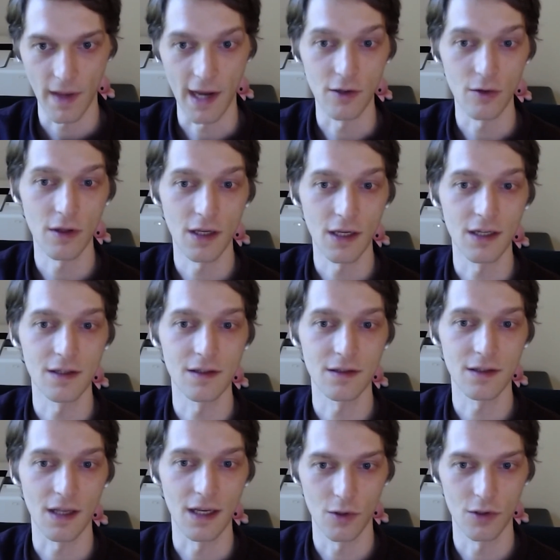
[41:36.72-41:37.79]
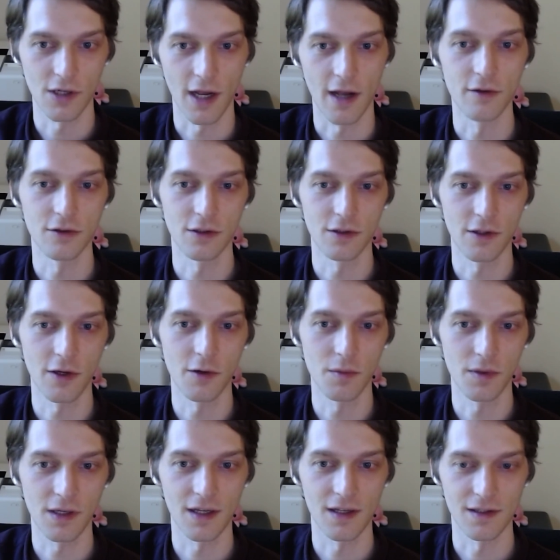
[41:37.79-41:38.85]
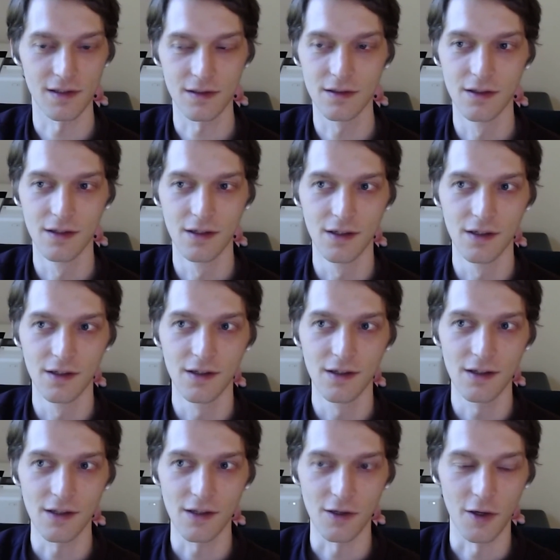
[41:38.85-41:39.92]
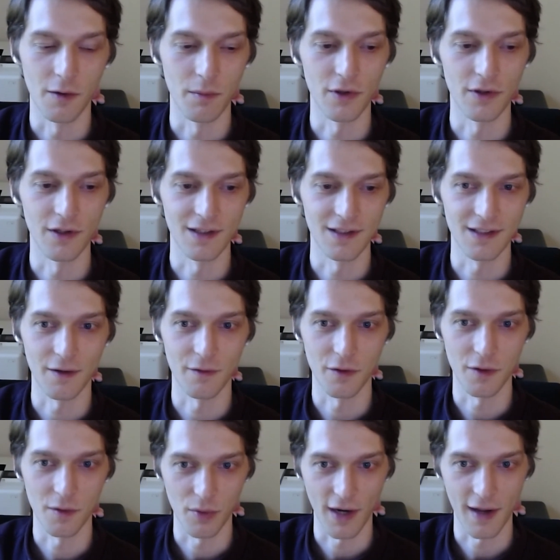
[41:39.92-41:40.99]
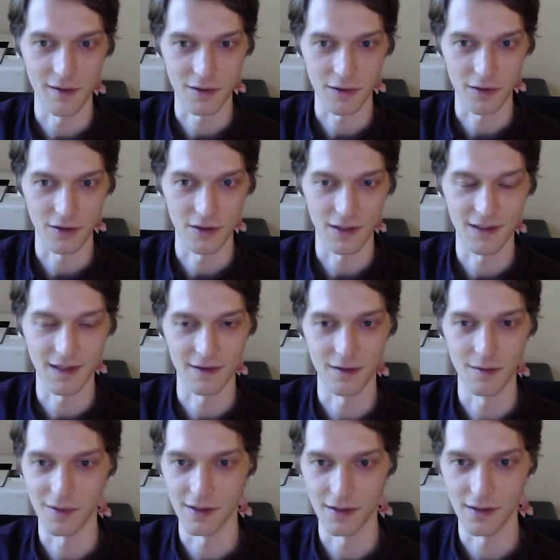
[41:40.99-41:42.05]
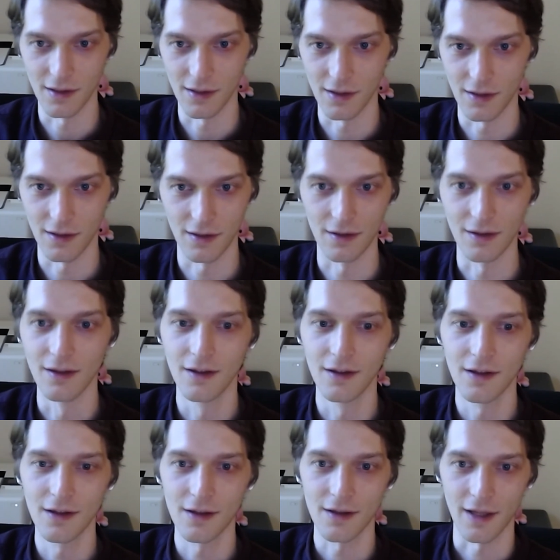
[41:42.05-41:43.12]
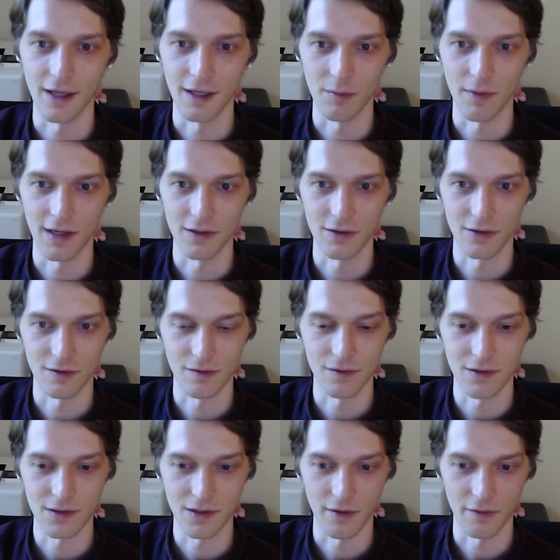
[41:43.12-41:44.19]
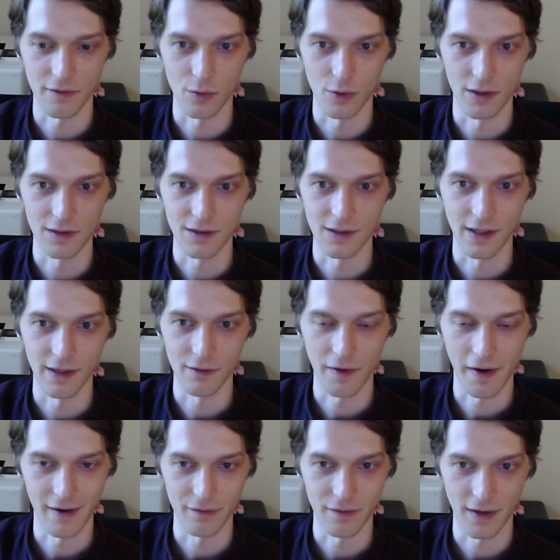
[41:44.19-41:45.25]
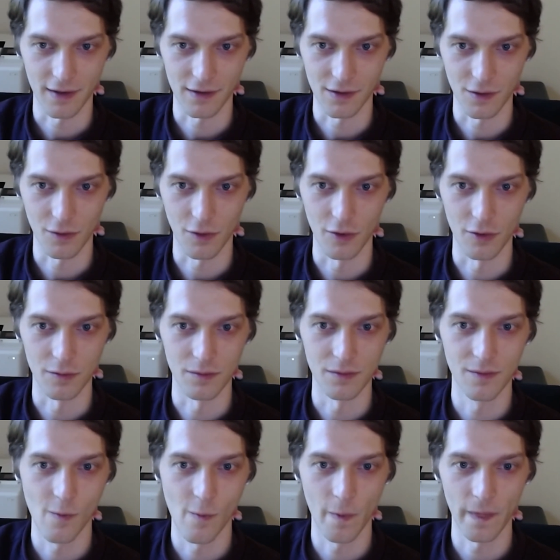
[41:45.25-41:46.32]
I do think it is more challenging though, because, you know, building stuff for the browser, accessibility, like making sure stuff works in like Firefox and Chrome